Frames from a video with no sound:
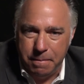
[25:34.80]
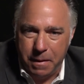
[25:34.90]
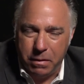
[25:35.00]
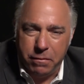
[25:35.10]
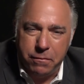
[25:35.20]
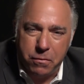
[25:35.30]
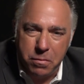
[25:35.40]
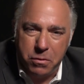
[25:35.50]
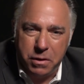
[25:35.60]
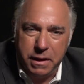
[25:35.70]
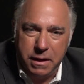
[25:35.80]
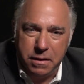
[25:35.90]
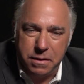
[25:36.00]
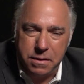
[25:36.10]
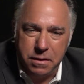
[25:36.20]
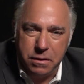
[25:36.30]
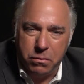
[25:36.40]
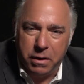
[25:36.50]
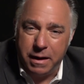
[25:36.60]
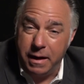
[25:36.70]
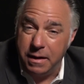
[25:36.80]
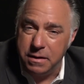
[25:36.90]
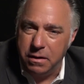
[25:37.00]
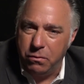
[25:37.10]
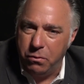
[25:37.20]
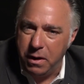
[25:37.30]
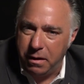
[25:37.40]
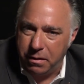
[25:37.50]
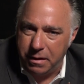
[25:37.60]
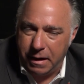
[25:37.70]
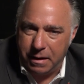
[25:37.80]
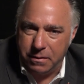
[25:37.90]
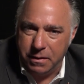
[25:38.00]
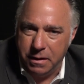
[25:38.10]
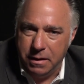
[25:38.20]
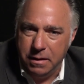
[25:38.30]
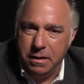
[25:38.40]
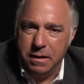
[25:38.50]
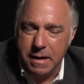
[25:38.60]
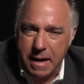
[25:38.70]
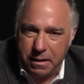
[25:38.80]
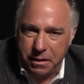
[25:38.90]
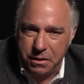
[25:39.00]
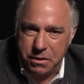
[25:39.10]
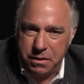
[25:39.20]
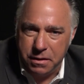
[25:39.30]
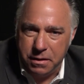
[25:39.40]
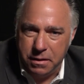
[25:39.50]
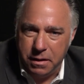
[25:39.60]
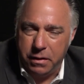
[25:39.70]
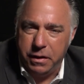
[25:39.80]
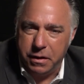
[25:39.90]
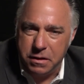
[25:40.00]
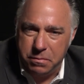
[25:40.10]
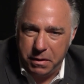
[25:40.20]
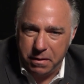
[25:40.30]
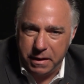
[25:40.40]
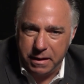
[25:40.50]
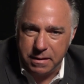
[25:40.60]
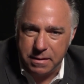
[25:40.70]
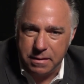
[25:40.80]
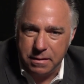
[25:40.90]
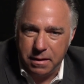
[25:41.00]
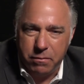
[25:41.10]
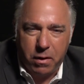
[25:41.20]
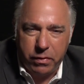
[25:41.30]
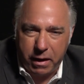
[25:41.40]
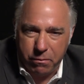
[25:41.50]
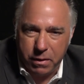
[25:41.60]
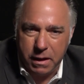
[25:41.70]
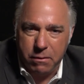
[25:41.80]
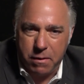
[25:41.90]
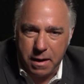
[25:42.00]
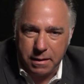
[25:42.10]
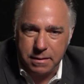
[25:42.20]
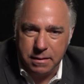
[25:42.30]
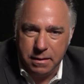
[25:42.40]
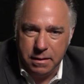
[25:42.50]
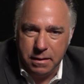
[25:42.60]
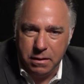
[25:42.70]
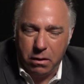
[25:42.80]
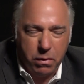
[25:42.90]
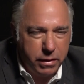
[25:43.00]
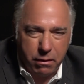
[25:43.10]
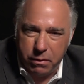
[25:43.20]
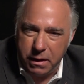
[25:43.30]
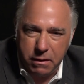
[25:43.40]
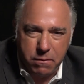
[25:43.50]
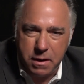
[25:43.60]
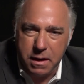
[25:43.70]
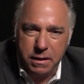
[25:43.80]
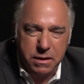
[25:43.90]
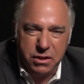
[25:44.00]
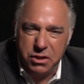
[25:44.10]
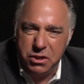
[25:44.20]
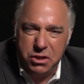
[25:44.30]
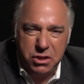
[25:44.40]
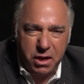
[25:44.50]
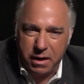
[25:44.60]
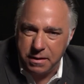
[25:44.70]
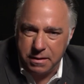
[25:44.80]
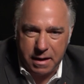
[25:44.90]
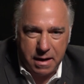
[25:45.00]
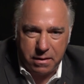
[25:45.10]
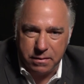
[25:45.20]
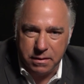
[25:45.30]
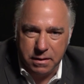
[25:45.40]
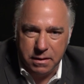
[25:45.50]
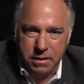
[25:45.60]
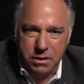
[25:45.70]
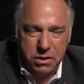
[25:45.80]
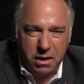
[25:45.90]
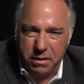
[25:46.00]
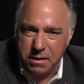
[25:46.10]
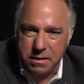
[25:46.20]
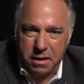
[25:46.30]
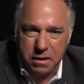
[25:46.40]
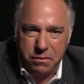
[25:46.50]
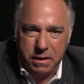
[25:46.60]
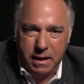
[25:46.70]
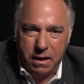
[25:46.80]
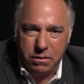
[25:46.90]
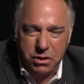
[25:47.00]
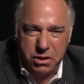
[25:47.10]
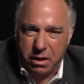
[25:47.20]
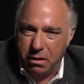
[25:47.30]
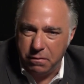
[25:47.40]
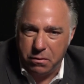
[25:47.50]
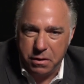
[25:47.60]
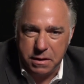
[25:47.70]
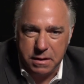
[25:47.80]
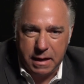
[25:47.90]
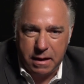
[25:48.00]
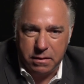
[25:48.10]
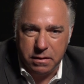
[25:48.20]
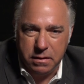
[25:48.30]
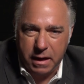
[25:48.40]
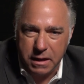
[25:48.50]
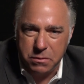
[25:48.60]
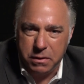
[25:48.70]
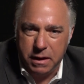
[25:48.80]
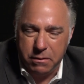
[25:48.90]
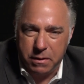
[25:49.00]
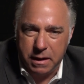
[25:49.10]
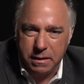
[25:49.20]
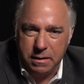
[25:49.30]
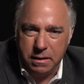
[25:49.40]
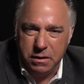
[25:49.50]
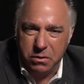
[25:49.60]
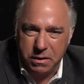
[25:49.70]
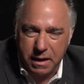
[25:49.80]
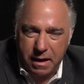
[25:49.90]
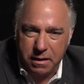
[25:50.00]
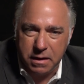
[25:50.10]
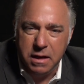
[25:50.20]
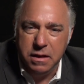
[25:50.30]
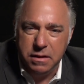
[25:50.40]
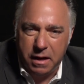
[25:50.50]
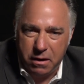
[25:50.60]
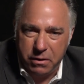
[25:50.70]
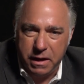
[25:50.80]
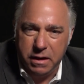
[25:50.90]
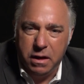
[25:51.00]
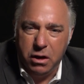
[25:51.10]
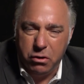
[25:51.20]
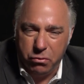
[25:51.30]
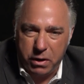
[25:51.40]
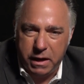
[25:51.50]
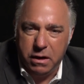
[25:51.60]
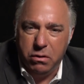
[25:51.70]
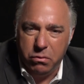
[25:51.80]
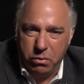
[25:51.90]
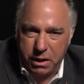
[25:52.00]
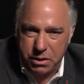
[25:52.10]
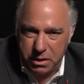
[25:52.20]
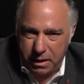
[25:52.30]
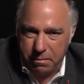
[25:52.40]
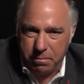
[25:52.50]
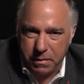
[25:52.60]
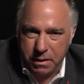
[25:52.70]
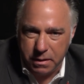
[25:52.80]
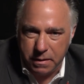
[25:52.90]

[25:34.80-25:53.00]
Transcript: We'll have 4 more years to work against it with now the knowledge and the experience of what they really want. And what they really want is to shut us down, shut this country down, shut our voice down. That's what they want. Totalitarian green regime.